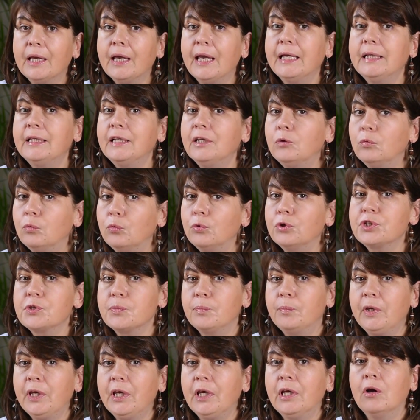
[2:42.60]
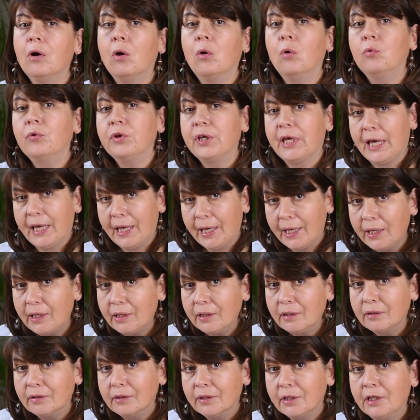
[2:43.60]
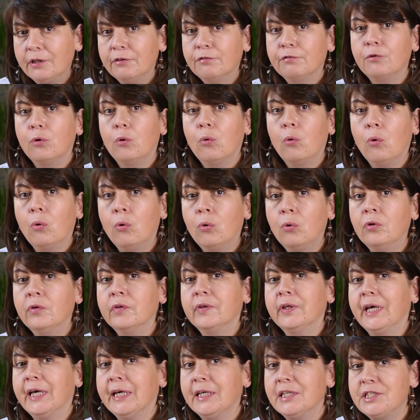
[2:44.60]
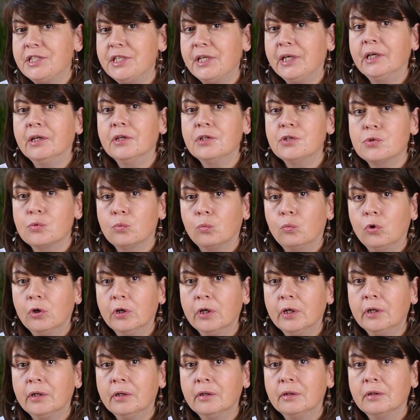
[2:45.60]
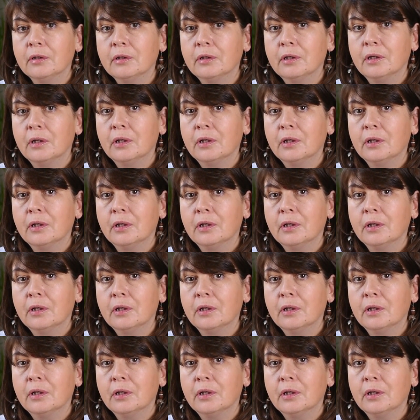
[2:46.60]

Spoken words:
And it would be okay if all the ideas were